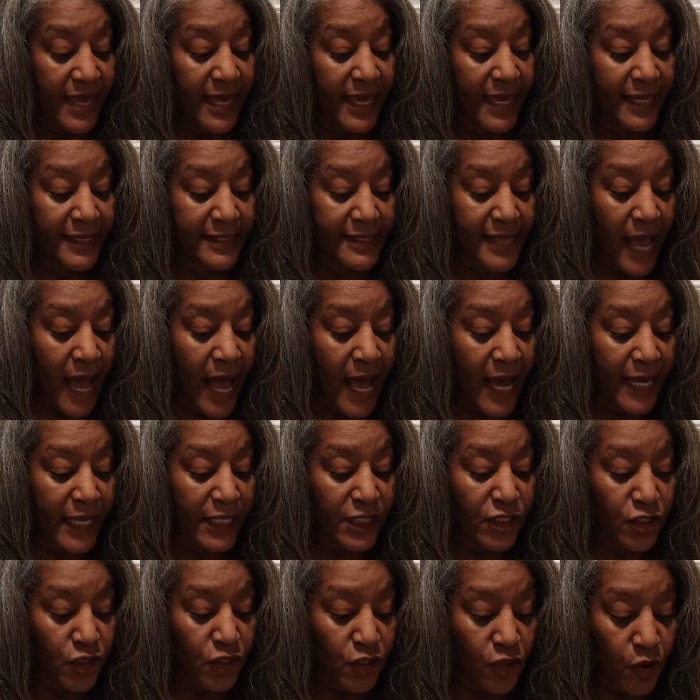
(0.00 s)
and I
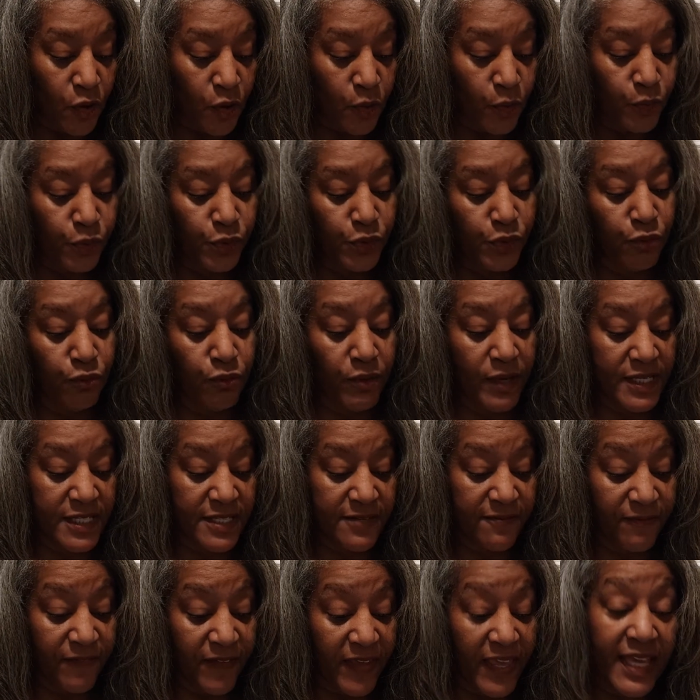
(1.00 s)
know you as
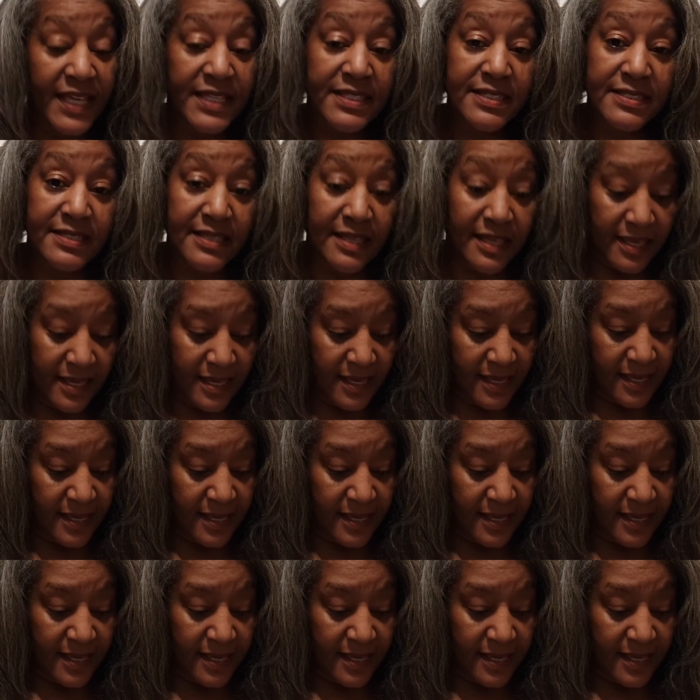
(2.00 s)
Fancy,